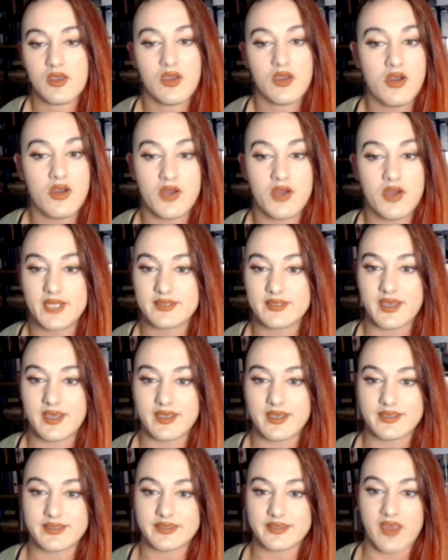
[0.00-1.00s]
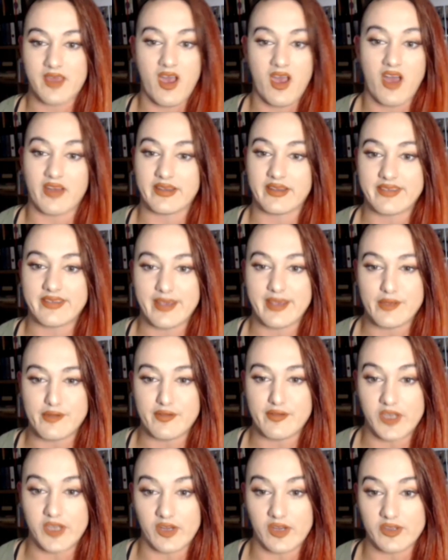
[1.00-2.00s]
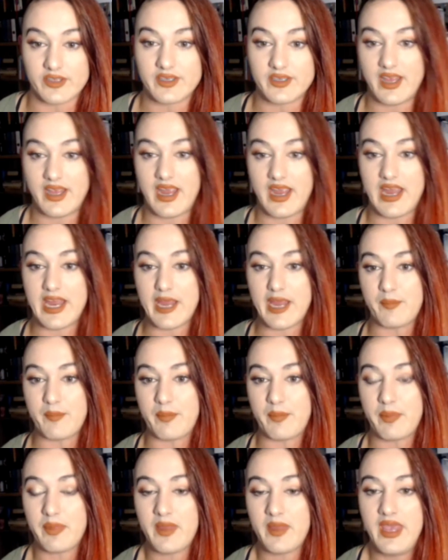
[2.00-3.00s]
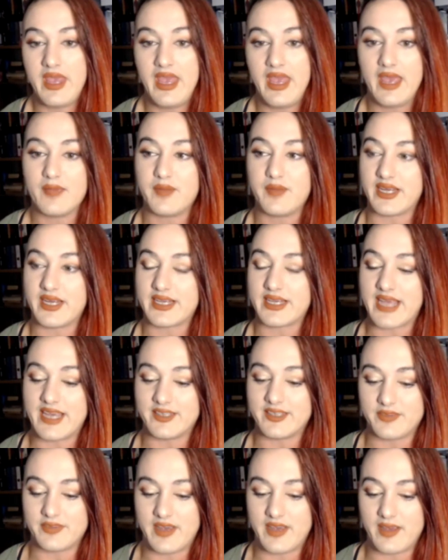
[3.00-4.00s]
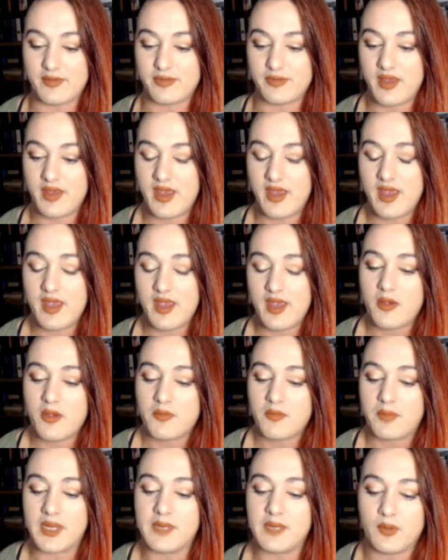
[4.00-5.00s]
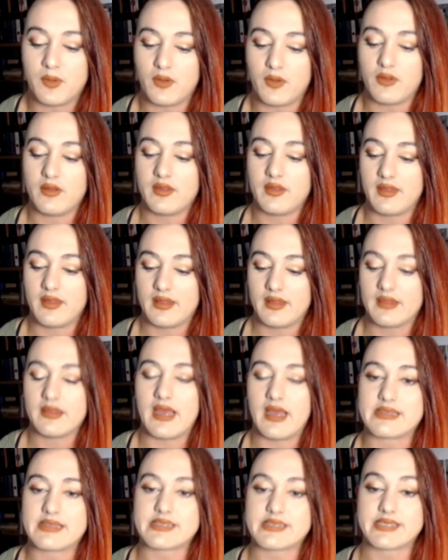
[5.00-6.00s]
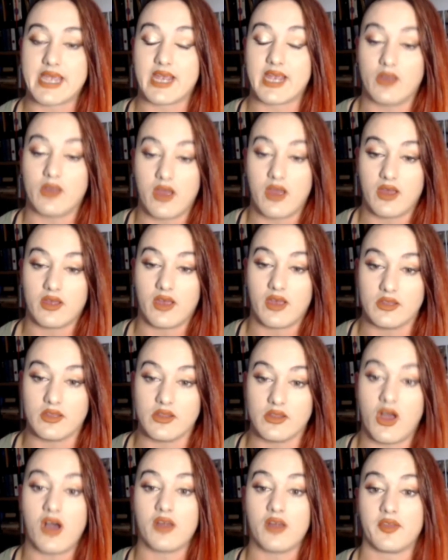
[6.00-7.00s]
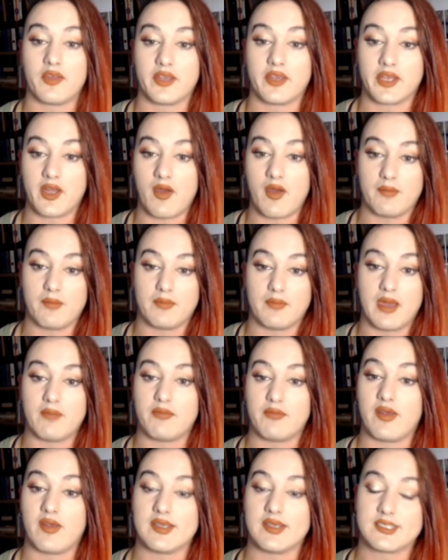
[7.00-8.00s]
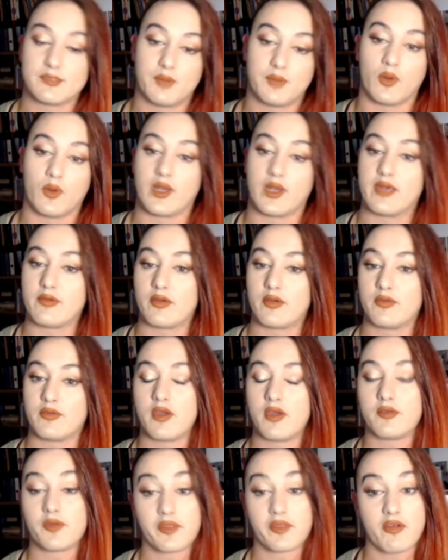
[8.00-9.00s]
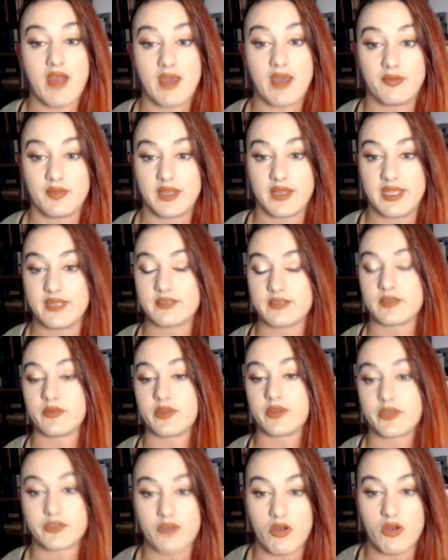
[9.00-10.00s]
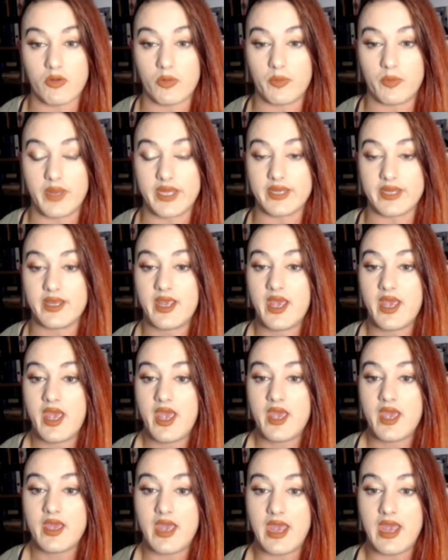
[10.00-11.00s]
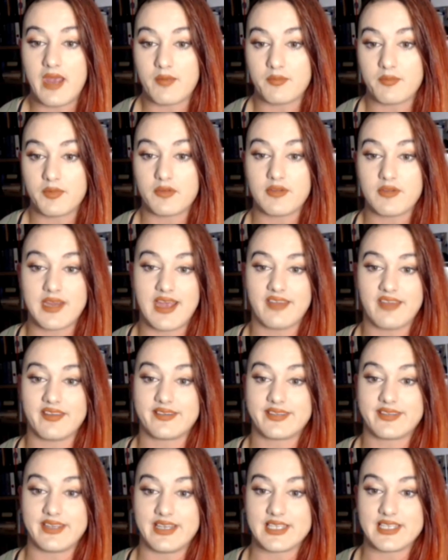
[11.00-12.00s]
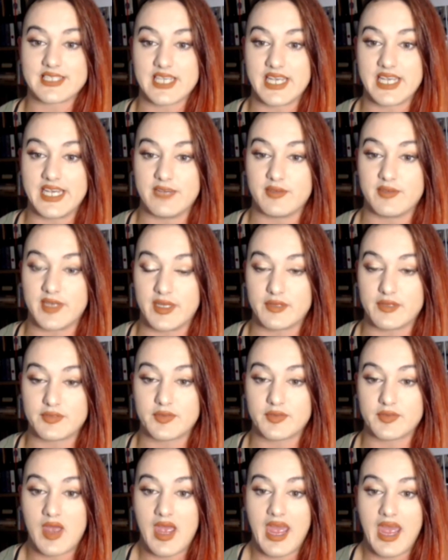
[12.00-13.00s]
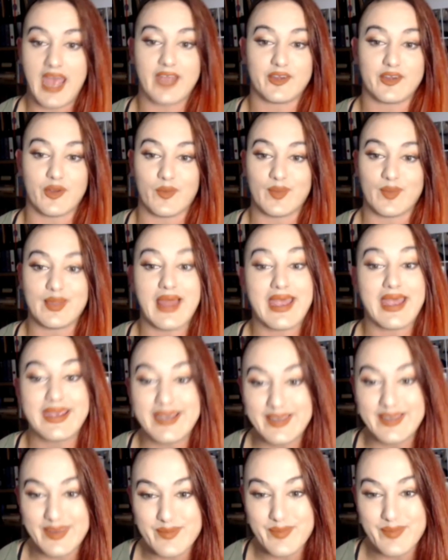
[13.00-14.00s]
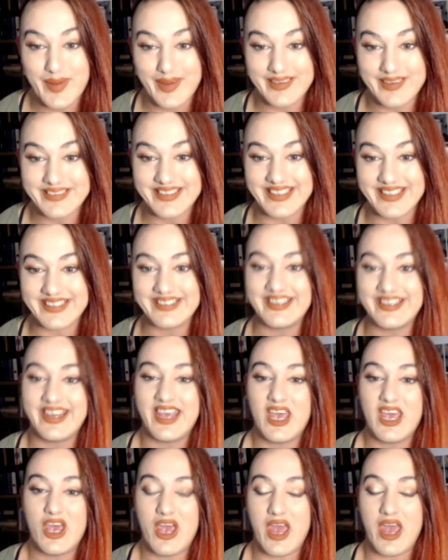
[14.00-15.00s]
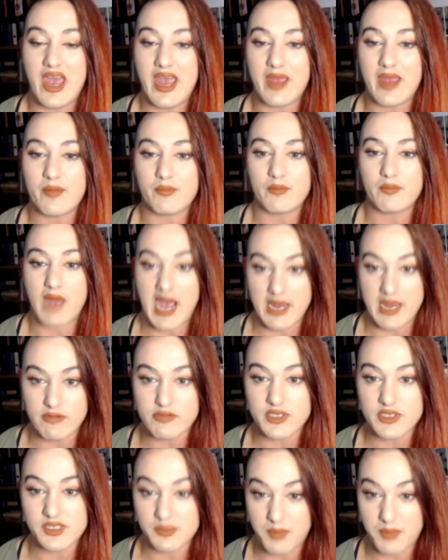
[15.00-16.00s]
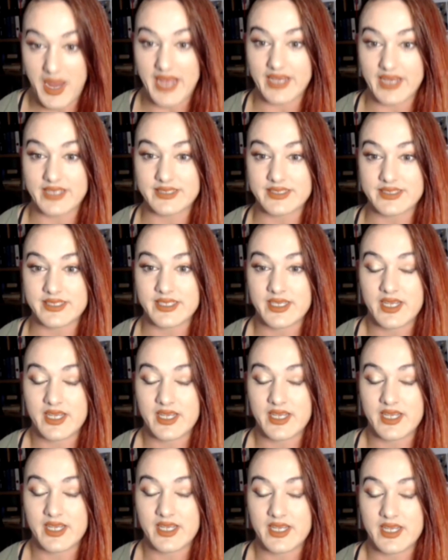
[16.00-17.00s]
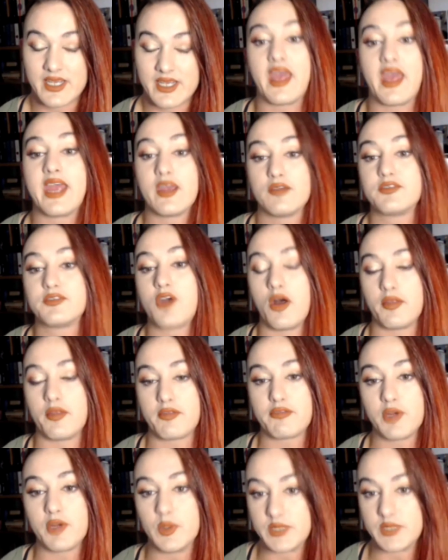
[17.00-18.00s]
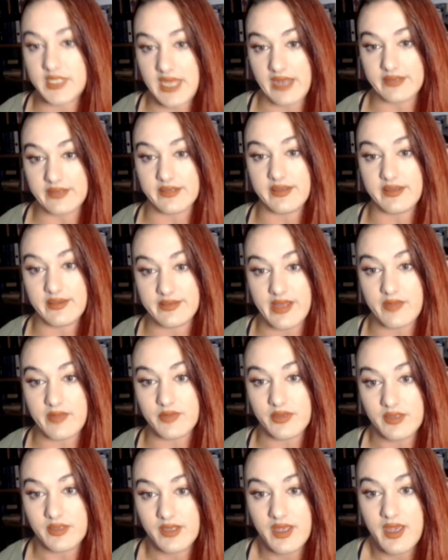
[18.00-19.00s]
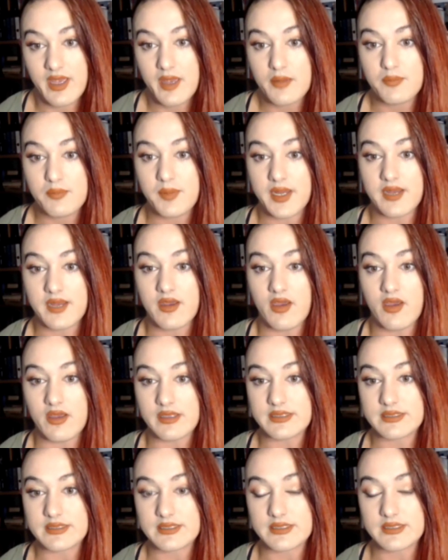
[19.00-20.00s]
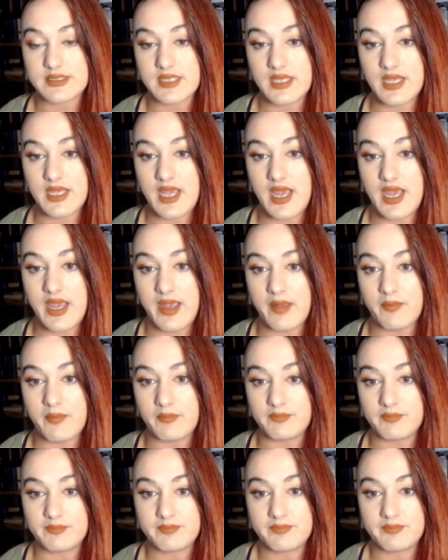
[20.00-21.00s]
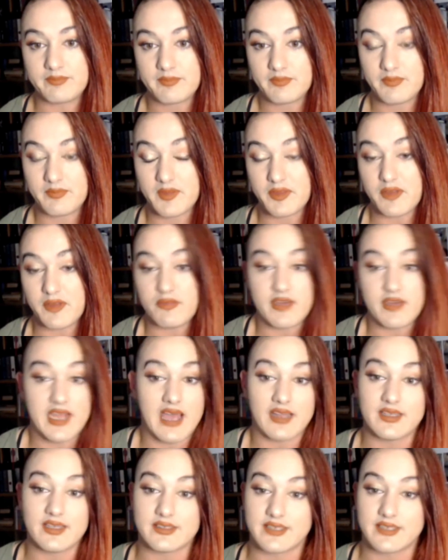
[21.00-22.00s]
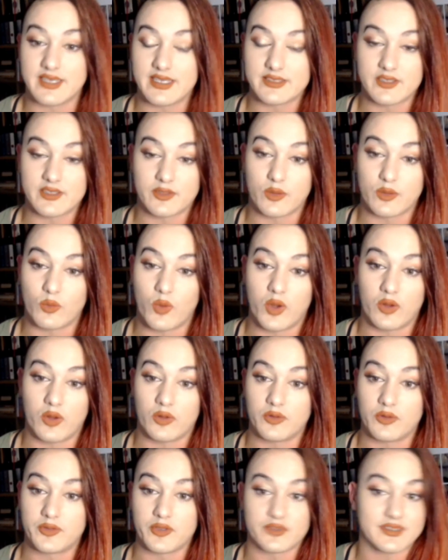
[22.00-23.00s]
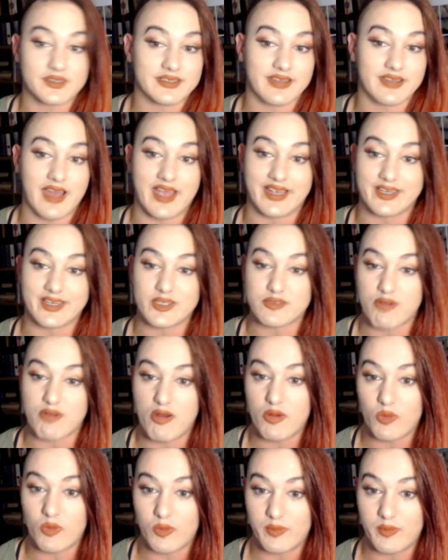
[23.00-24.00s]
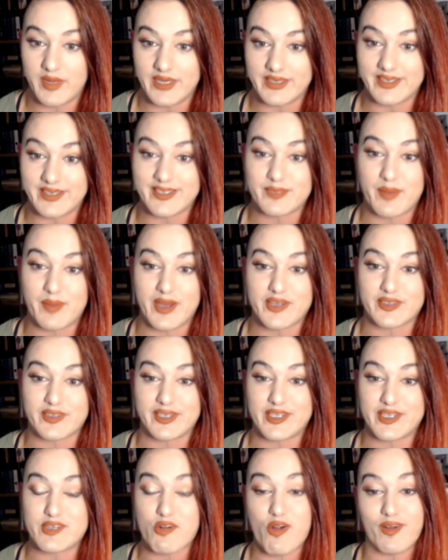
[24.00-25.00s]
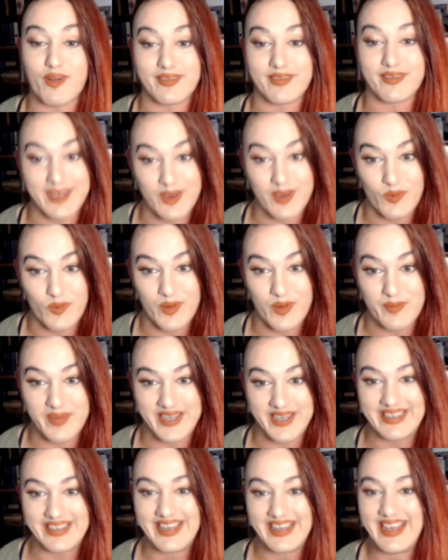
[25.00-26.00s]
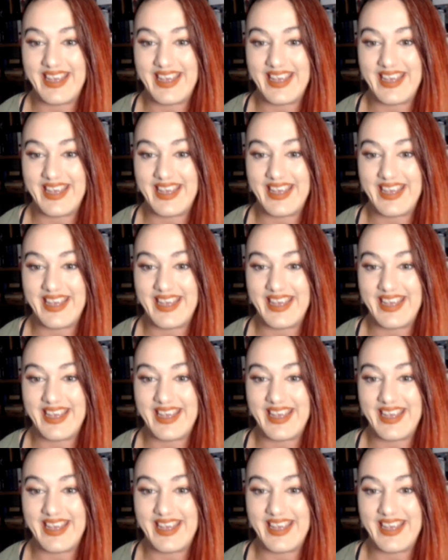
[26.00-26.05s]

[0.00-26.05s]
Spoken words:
Oh, it's the hardest thing I've ever done. I mean, I kind of have people like to say a lot that, you know, I'm very supportive of other athletes, of other strong women. The reality is that even if I don't like the person, I respect what they have gone through to get to this level, because the reality is that the world doesn't like strong women, especially strong little women,